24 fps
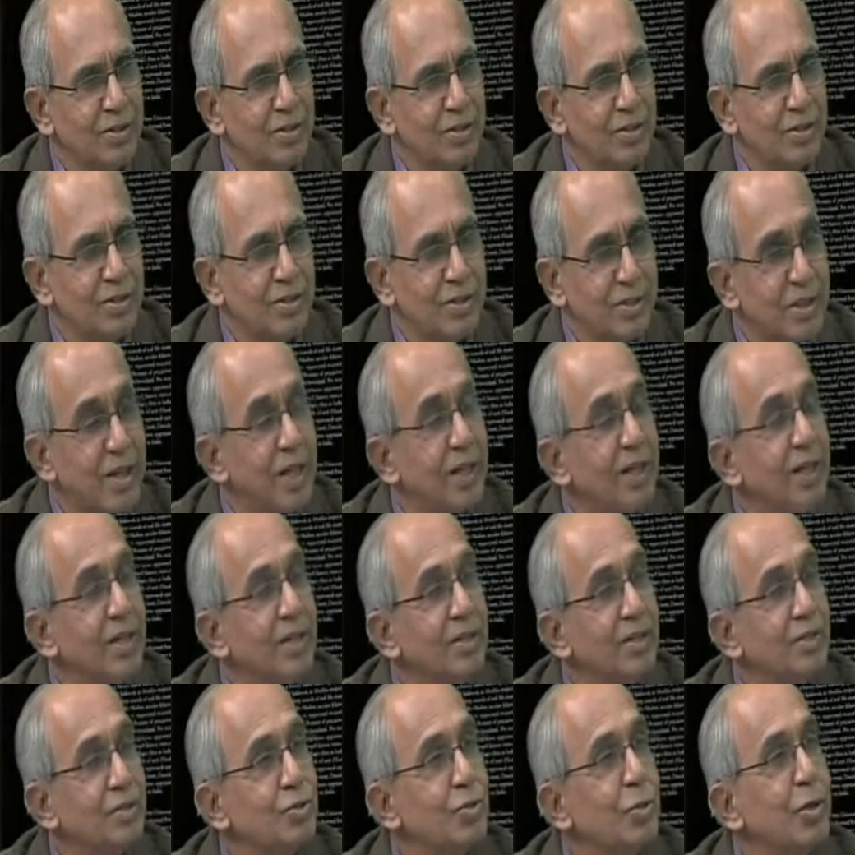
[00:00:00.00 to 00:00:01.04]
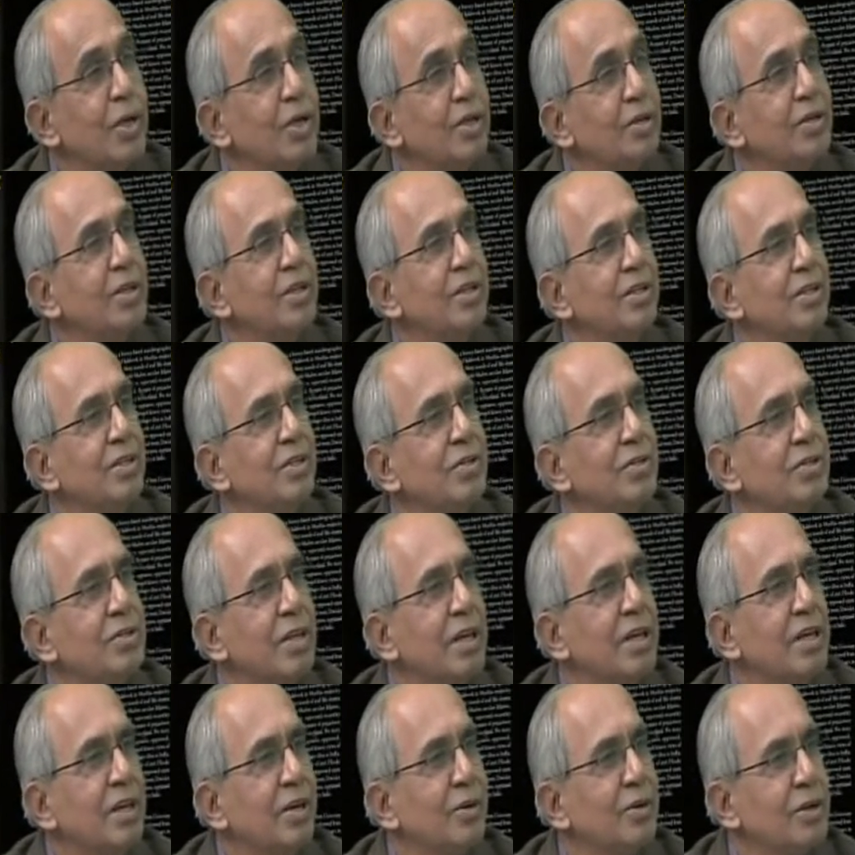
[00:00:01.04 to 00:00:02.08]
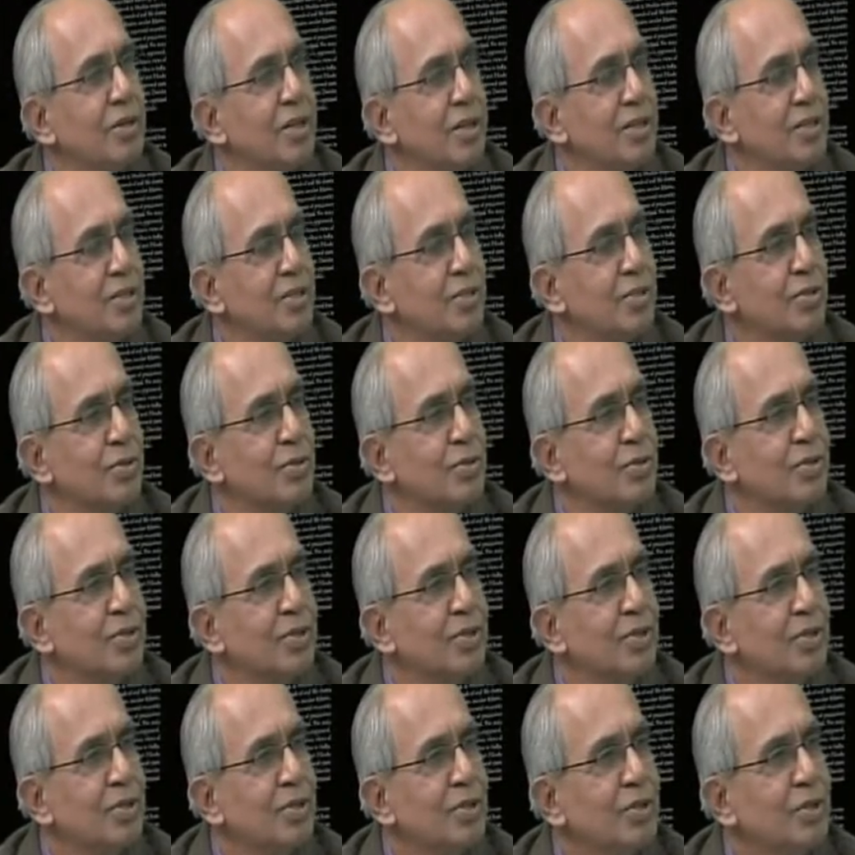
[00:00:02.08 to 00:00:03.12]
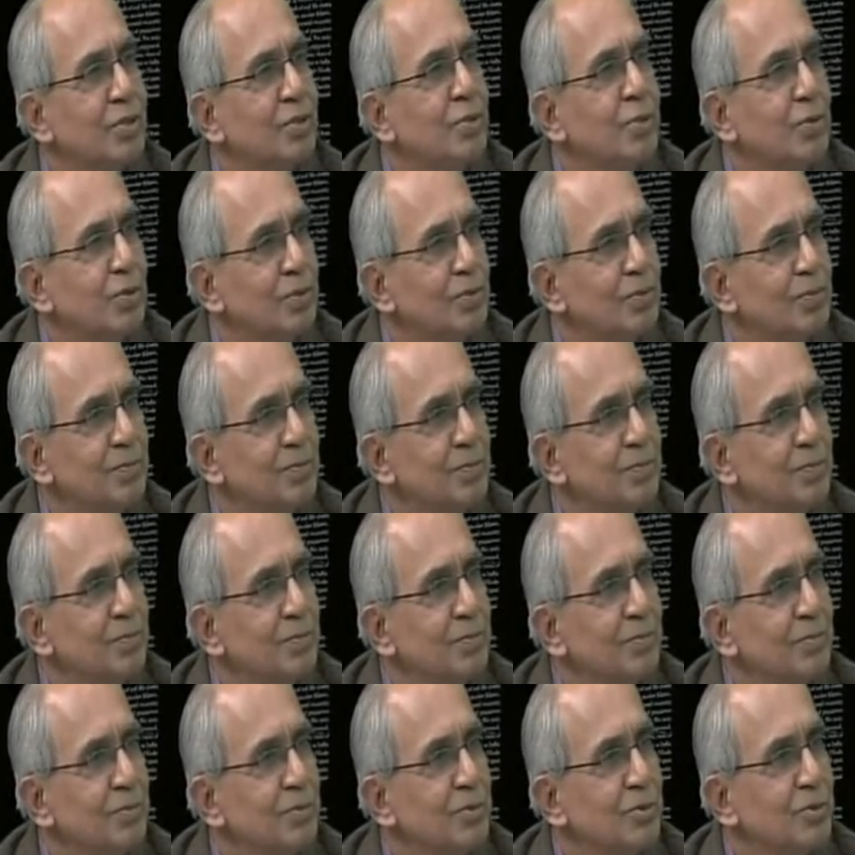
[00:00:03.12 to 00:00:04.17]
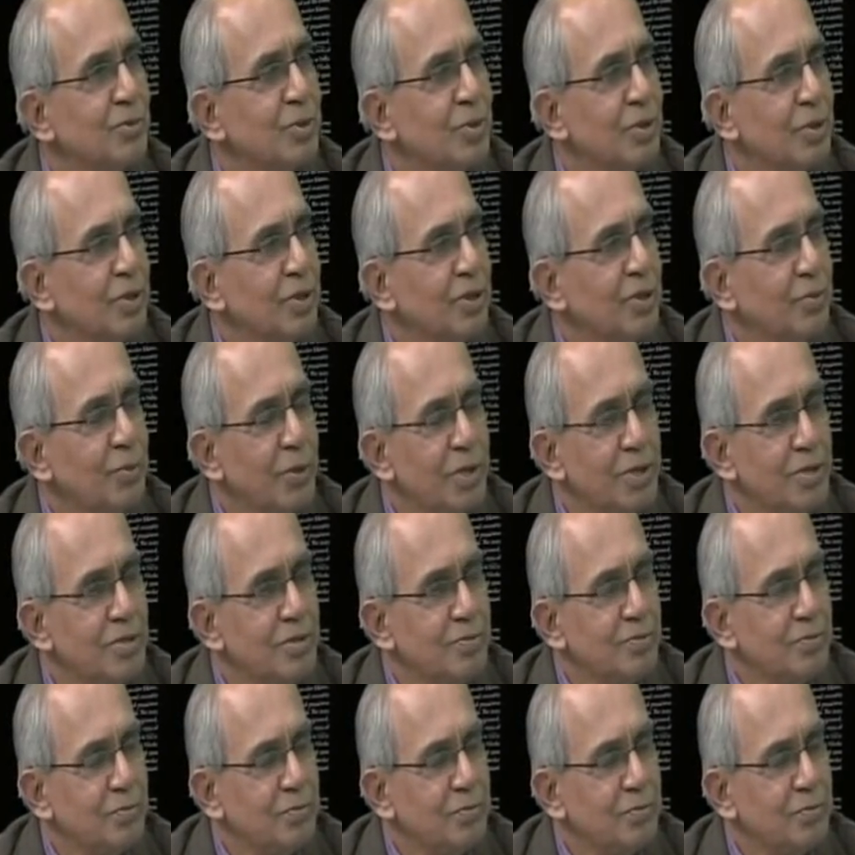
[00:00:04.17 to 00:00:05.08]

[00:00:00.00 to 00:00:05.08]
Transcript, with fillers: selling jewelry to send our kids to school. So it was